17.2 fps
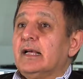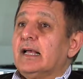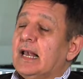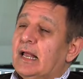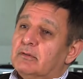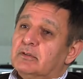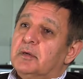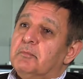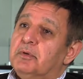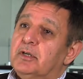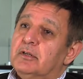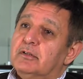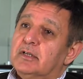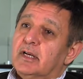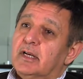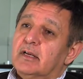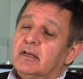cloud
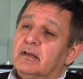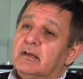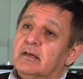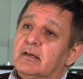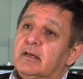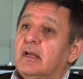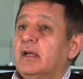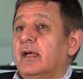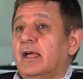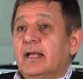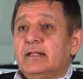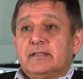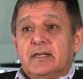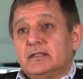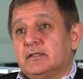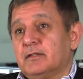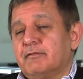computing,
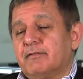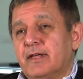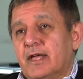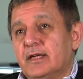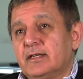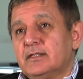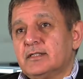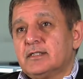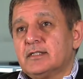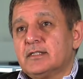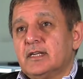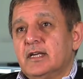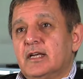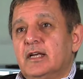Internet of Things,